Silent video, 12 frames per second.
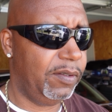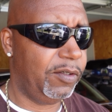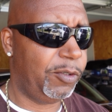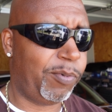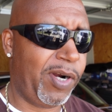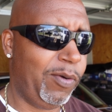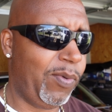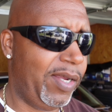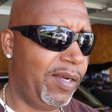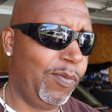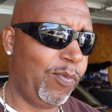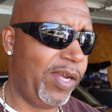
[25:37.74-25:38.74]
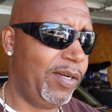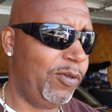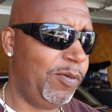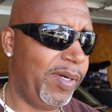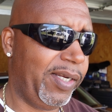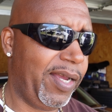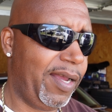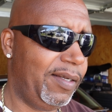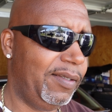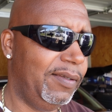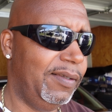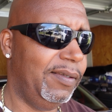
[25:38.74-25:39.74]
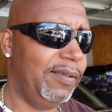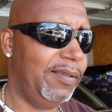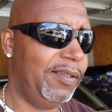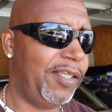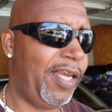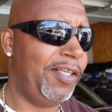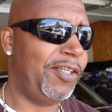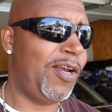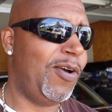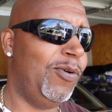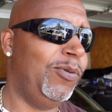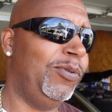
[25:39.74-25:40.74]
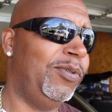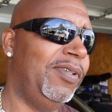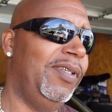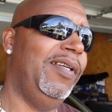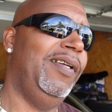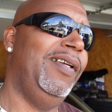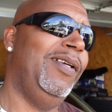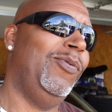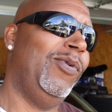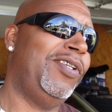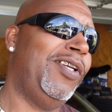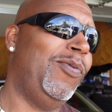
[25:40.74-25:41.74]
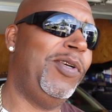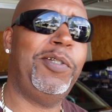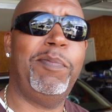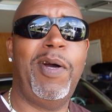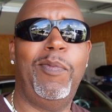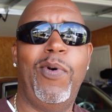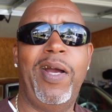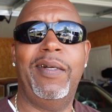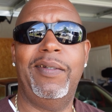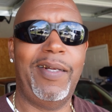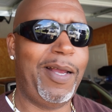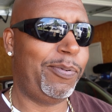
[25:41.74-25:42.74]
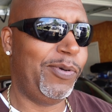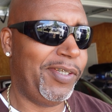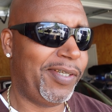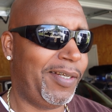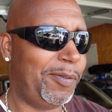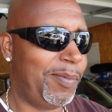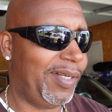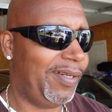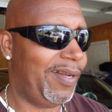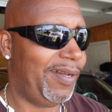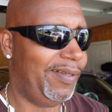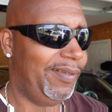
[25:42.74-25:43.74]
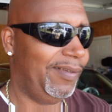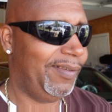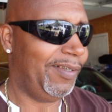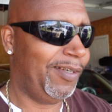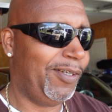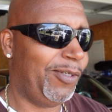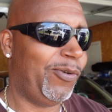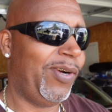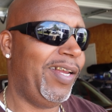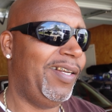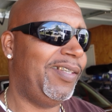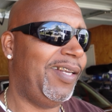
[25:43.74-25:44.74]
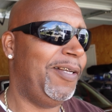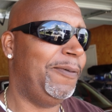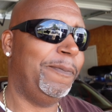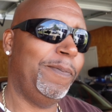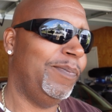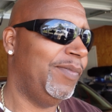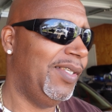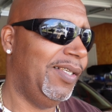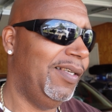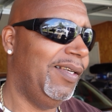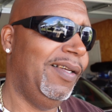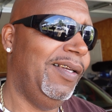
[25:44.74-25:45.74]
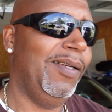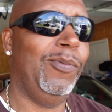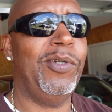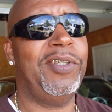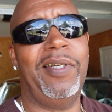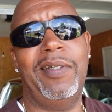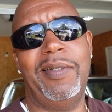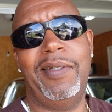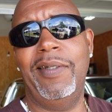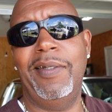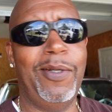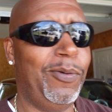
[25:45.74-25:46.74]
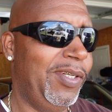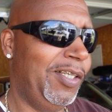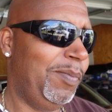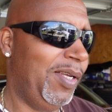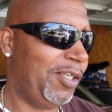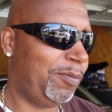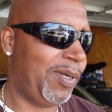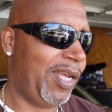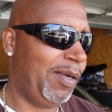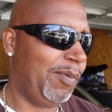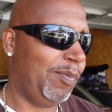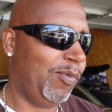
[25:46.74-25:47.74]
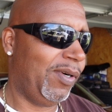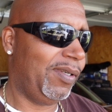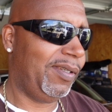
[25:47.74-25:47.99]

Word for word: Spray White, I'm waiting on you, my guy. Jay Jones. What's up with you, my boy? I appreciate you, my guy. Uh, Greg G. What's understood don't need to be explained, my boy.